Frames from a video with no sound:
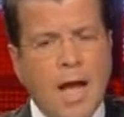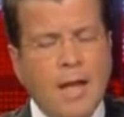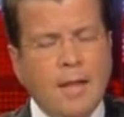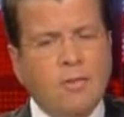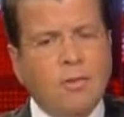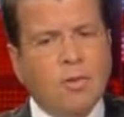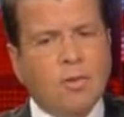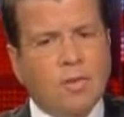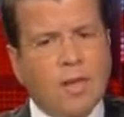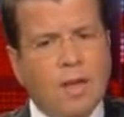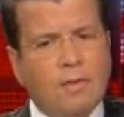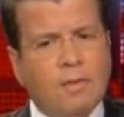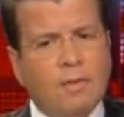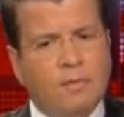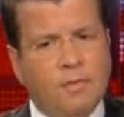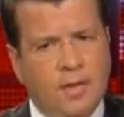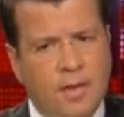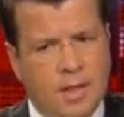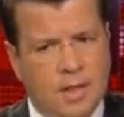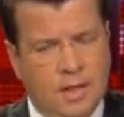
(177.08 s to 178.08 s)
just have a
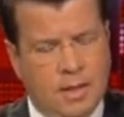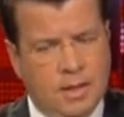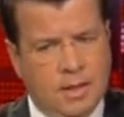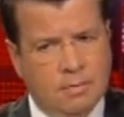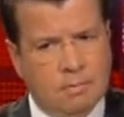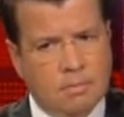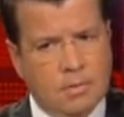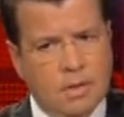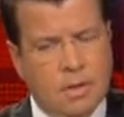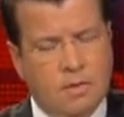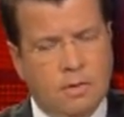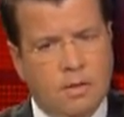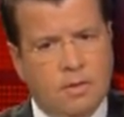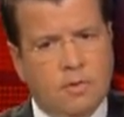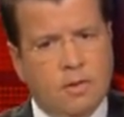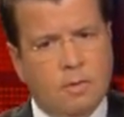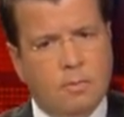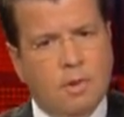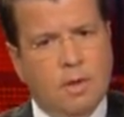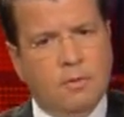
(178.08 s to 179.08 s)
feeling if it's
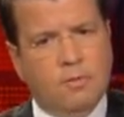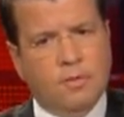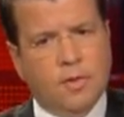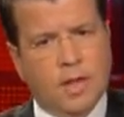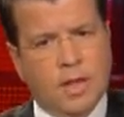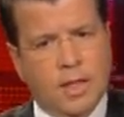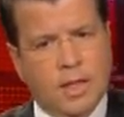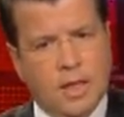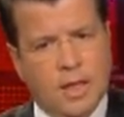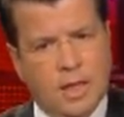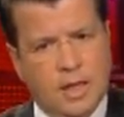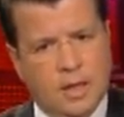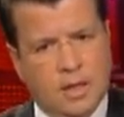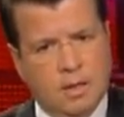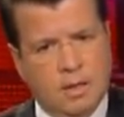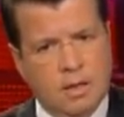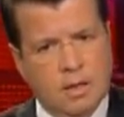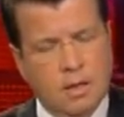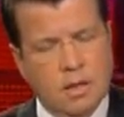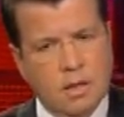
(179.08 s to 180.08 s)
someone
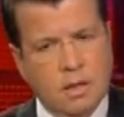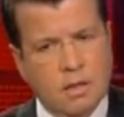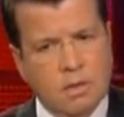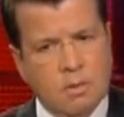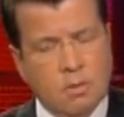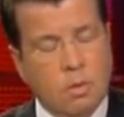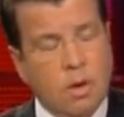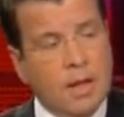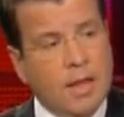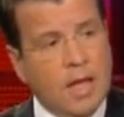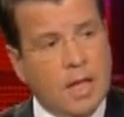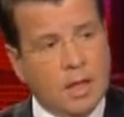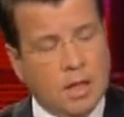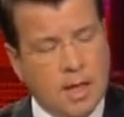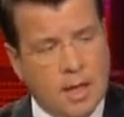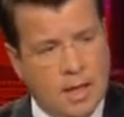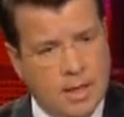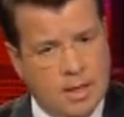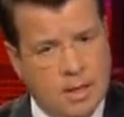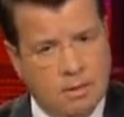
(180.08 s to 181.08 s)
affiliated with
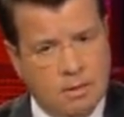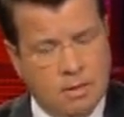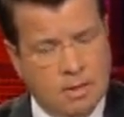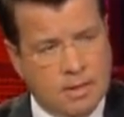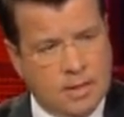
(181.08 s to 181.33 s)
Al-Qaeda or the